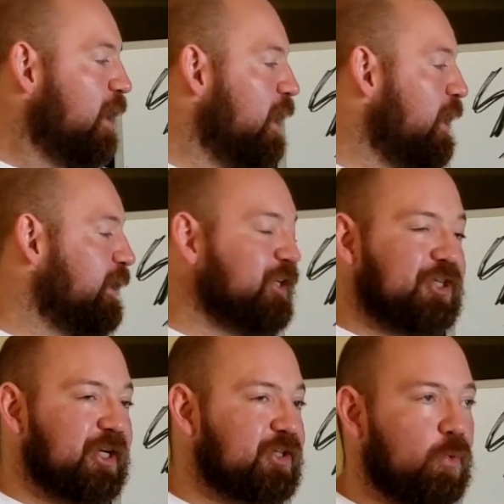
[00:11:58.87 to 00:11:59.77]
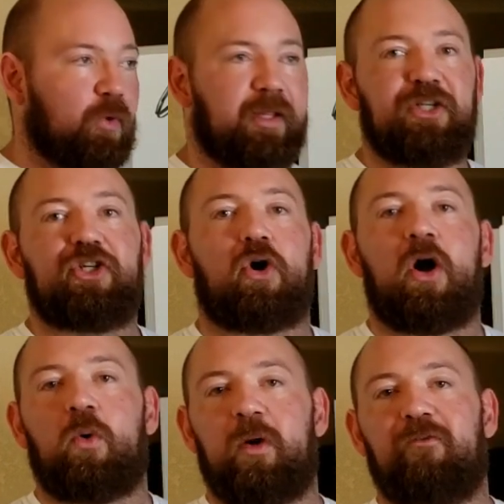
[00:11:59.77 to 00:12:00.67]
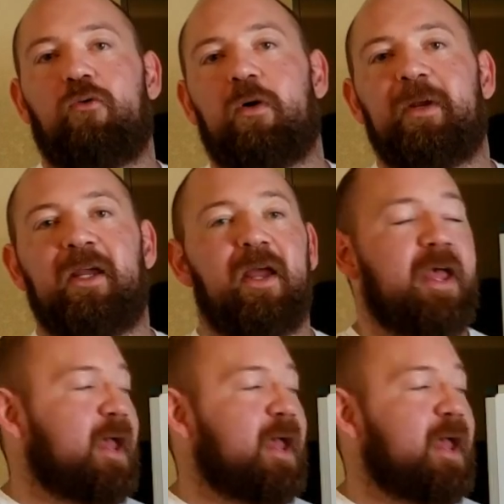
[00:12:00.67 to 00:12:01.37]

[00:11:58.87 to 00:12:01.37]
Uh, it's just a really strong one for me.